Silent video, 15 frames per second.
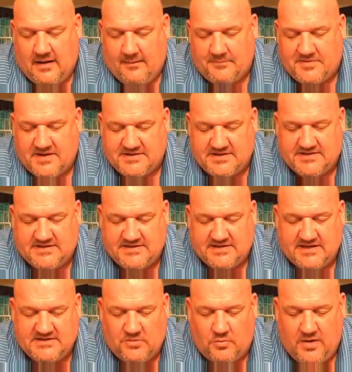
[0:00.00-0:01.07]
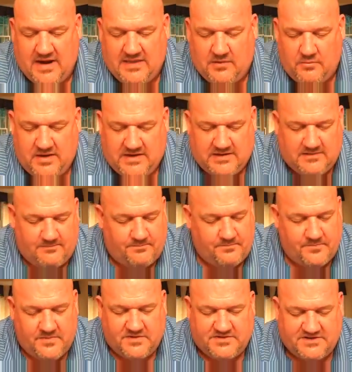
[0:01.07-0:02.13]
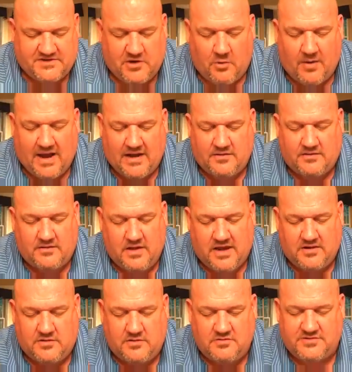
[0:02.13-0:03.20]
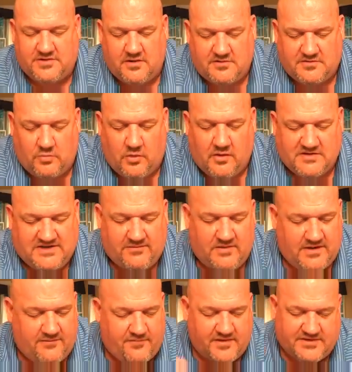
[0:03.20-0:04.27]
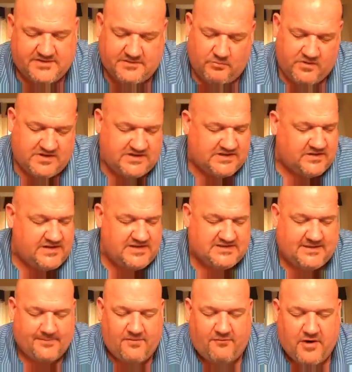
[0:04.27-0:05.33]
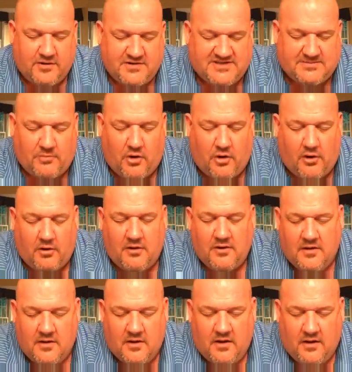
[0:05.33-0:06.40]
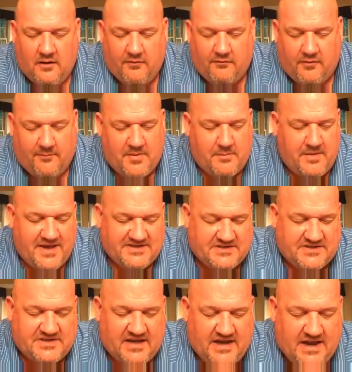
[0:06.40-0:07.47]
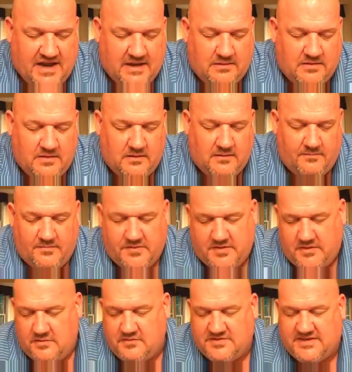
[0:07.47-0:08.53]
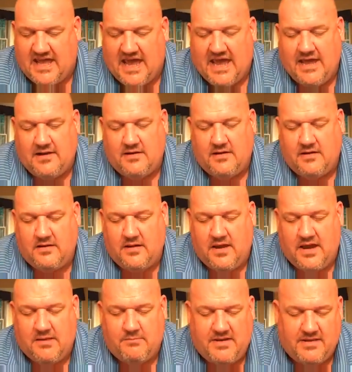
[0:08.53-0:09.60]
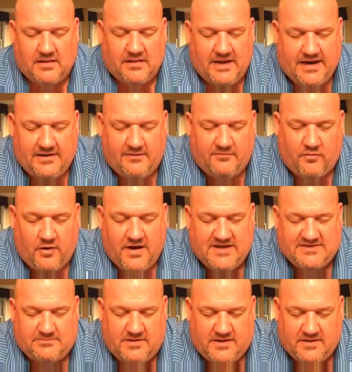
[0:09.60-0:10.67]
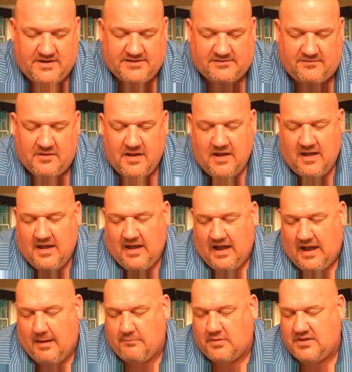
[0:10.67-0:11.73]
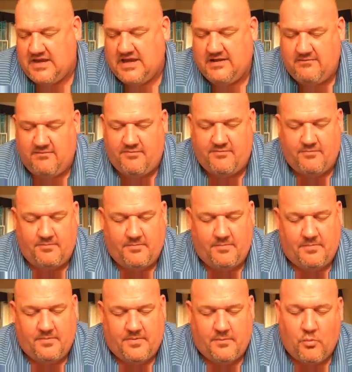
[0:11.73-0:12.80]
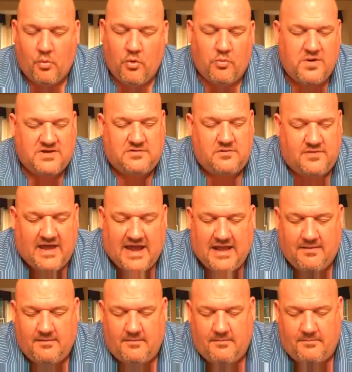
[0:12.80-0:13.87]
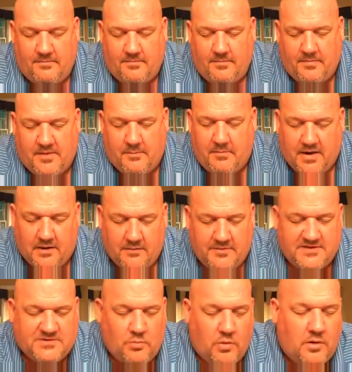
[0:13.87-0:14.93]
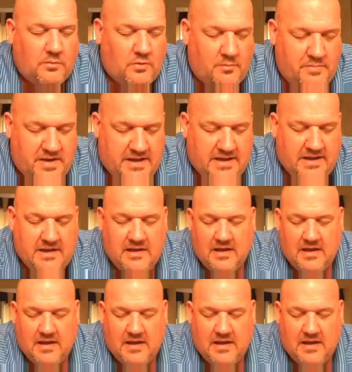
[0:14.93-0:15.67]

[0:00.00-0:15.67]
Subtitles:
Touch us in such a way that we can just go out and use those words. Even if we just glean something very small from the message tonight, use that and be the light of Christ, because I believe the more we do that, the better this world will be.